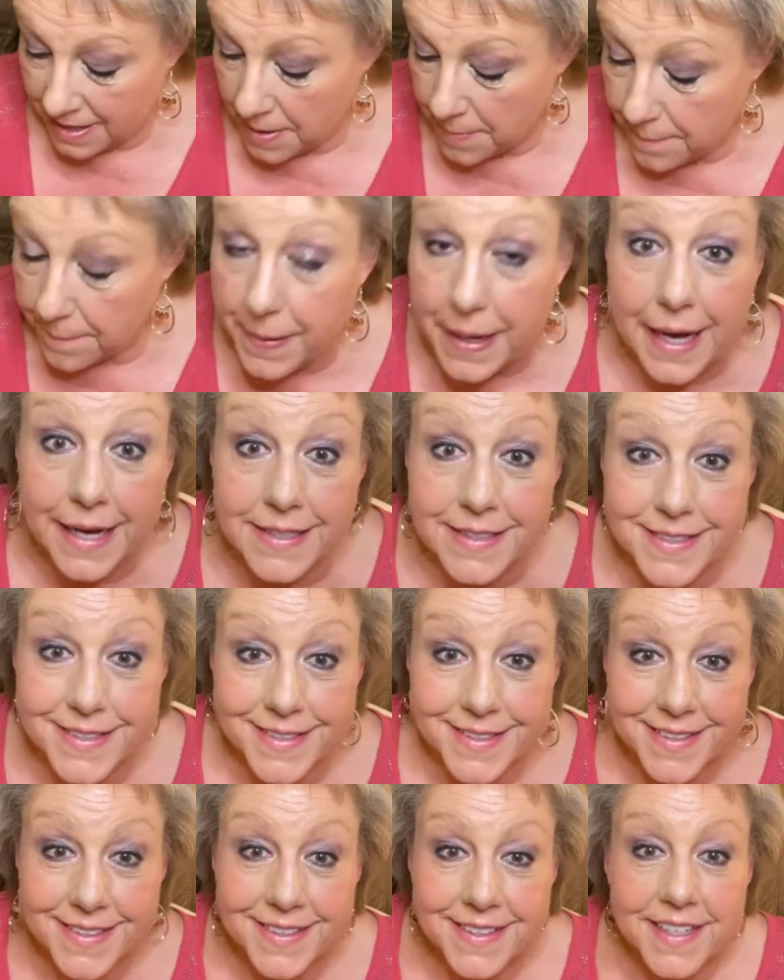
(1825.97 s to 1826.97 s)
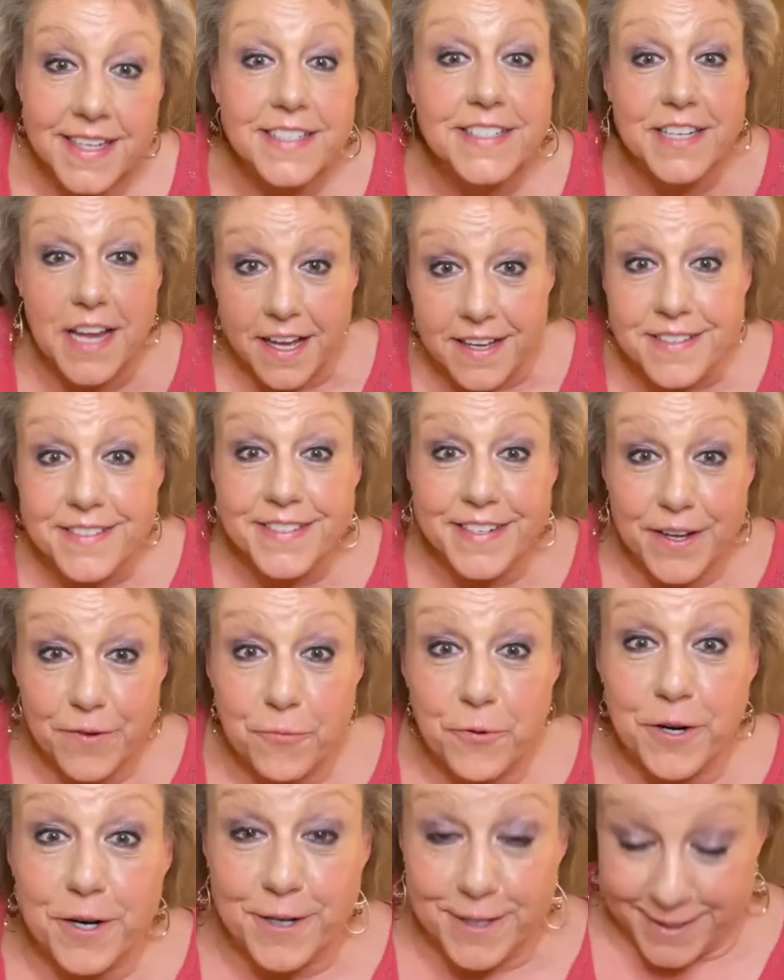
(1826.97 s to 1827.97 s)
but it does, and it
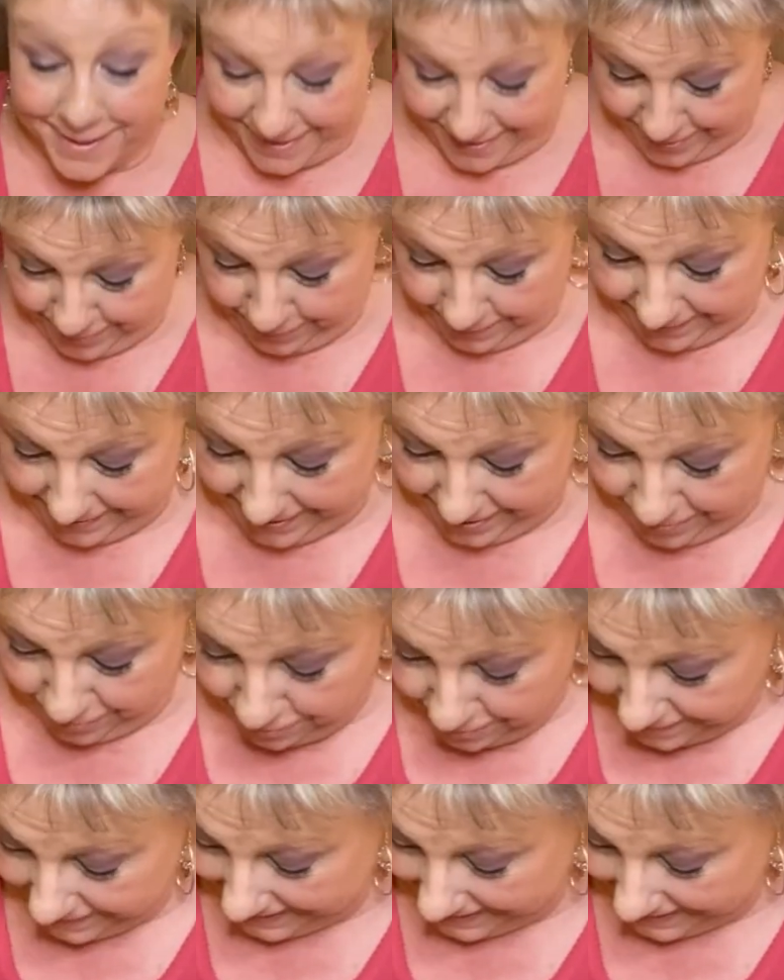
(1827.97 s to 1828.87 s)
works. It's really cool.